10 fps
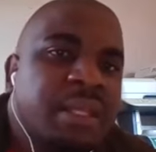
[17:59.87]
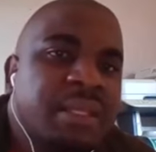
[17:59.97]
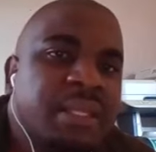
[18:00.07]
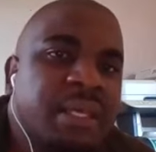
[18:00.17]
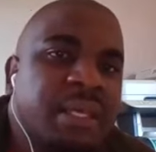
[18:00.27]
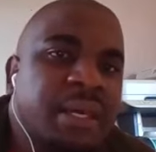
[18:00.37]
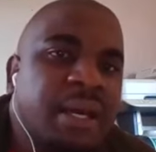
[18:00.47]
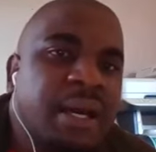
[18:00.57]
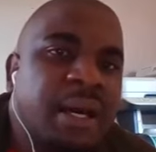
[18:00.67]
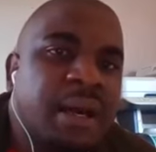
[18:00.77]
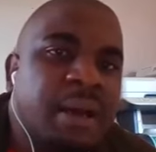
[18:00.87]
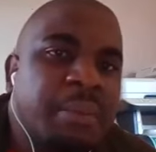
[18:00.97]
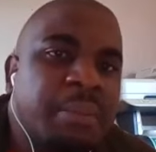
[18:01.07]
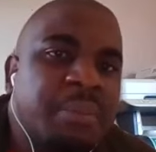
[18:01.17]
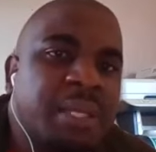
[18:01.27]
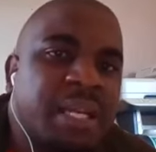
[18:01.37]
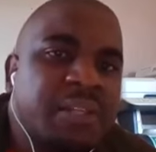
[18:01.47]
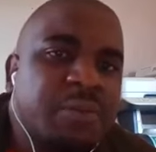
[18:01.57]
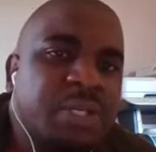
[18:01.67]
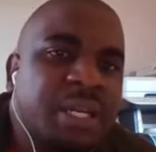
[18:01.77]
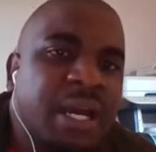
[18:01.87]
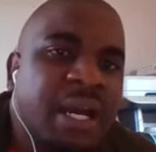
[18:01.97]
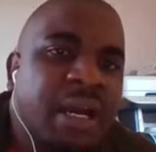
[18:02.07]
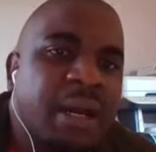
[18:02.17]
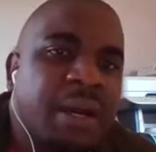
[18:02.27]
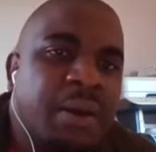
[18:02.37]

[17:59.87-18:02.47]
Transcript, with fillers: the the right wing are